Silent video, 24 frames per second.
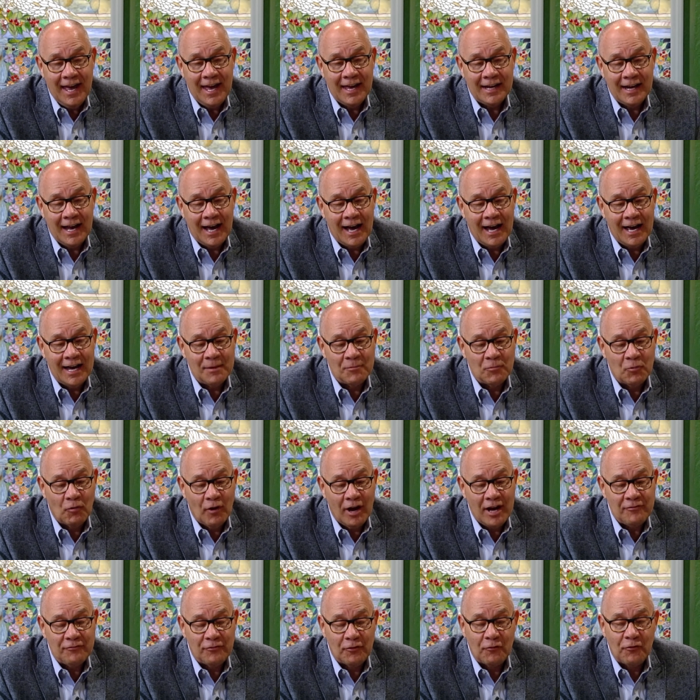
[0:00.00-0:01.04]
you. And I am
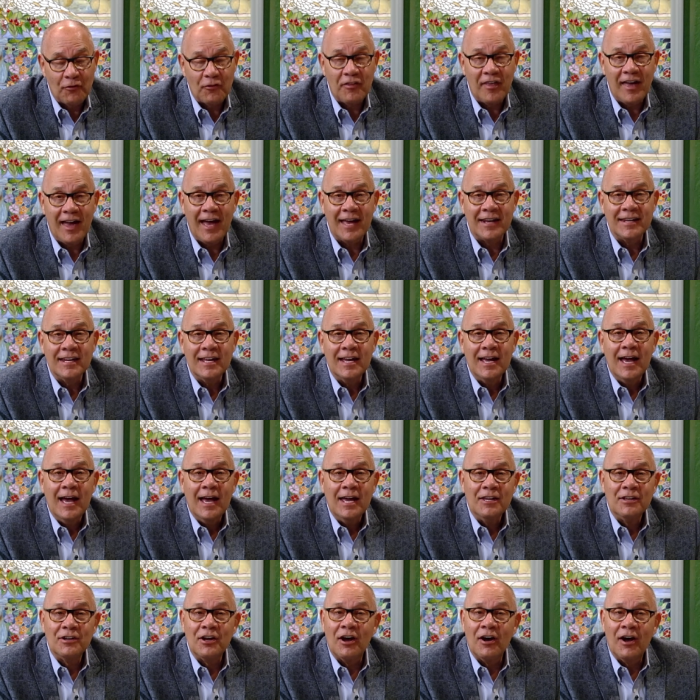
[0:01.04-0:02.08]
grateful for that.
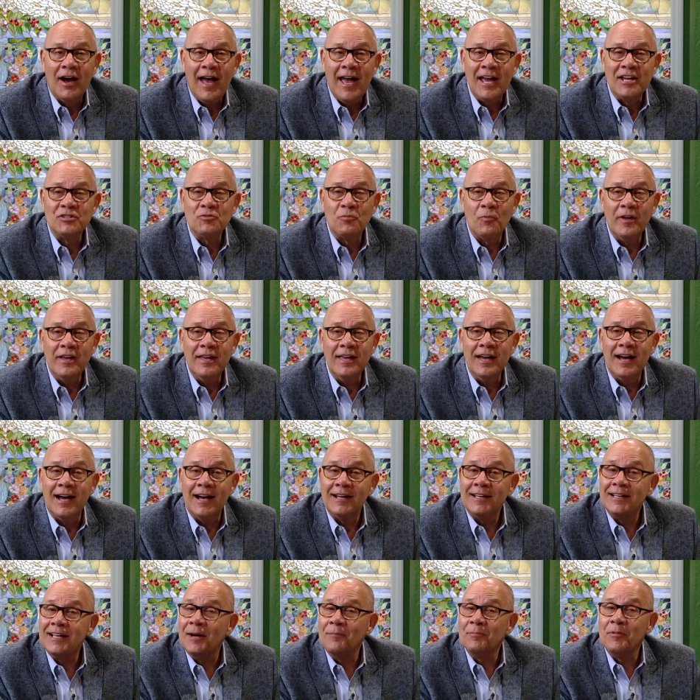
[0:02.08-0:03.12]
You know, as we uh,
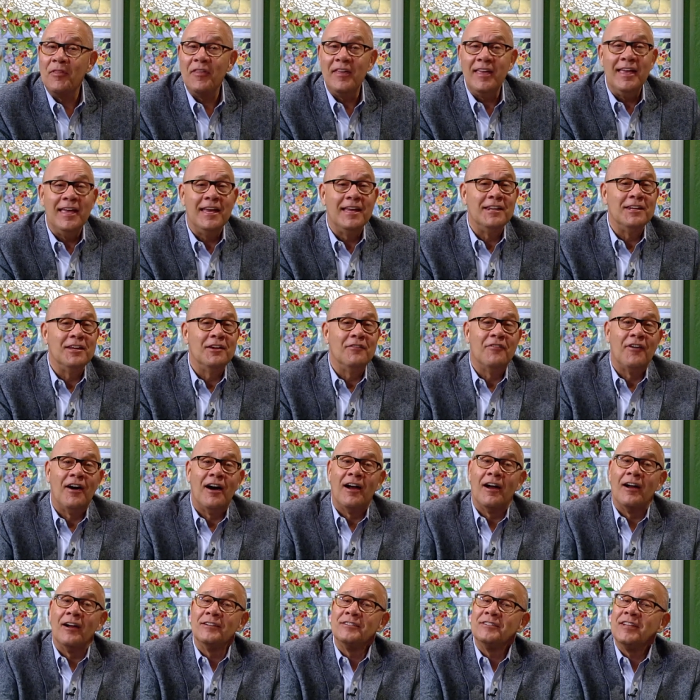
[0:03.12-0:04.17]
come to the end of
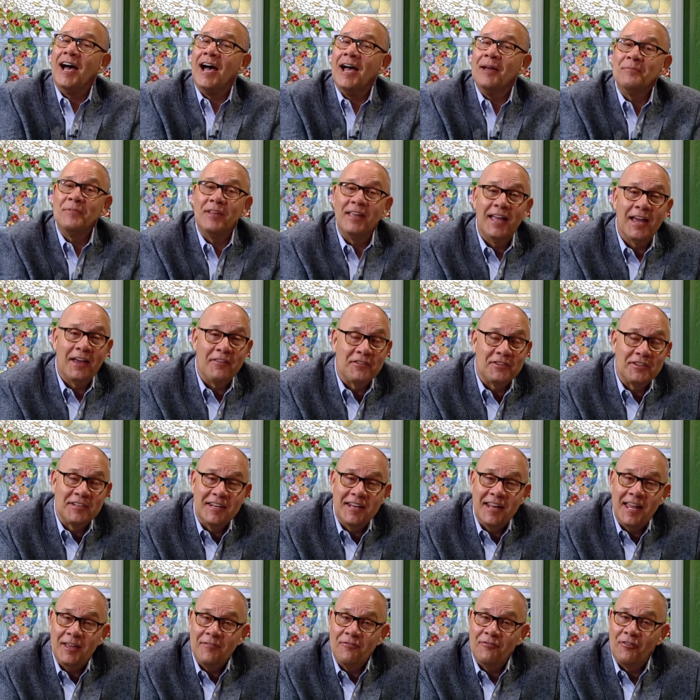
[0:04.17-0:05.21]
our time together
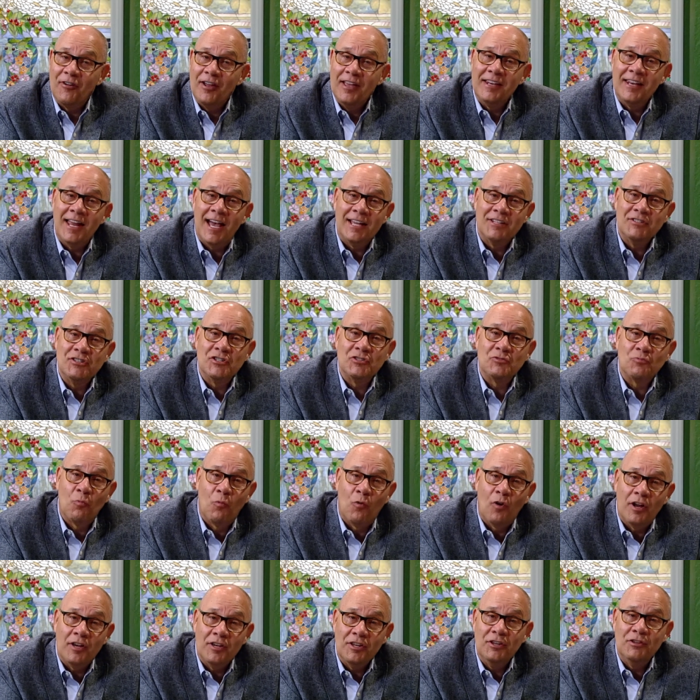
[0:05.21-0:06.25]
today, friend, I just
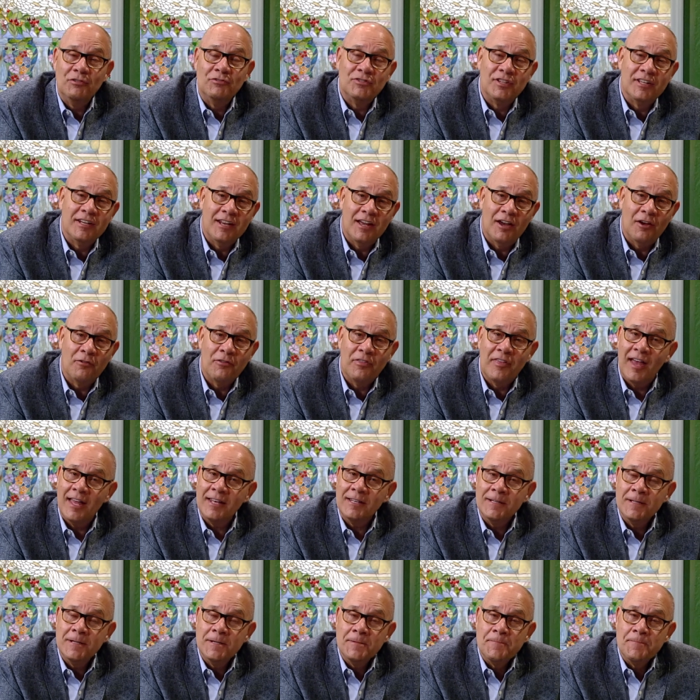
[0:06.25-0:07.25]
want you to know that